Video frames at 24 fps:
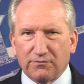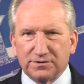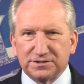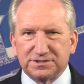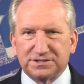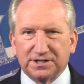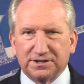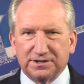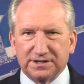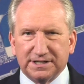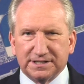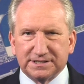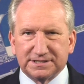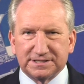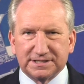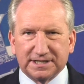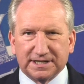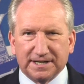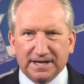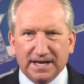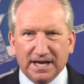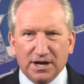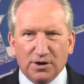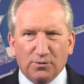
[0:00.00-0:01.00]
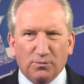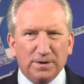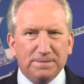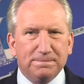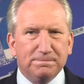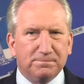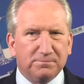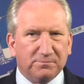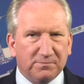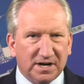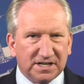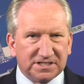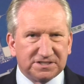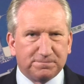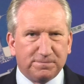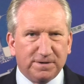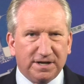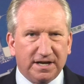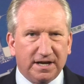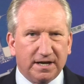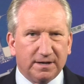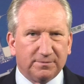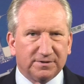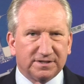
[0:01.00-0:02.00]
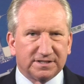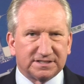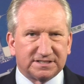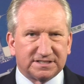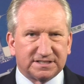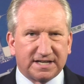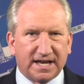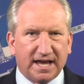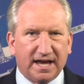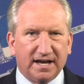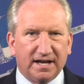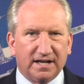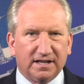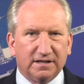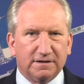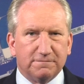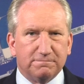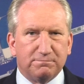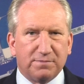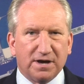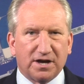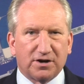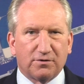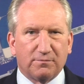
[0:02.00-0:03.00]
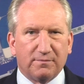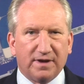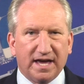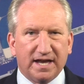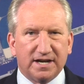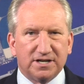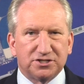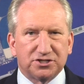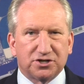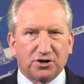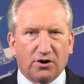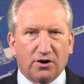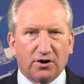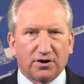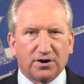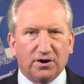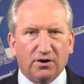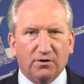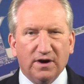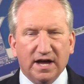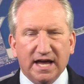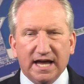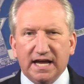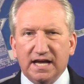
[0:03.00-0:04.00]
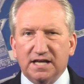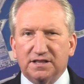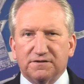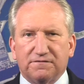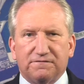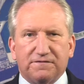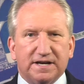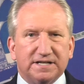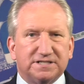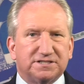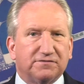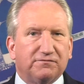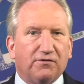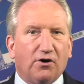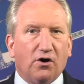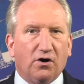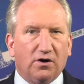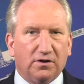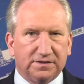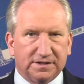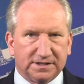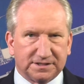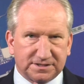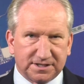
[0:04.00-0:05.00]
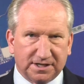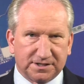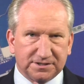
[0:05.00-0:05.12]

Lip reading: resiliency. We must be able to scale and better manage cargo in the face of all this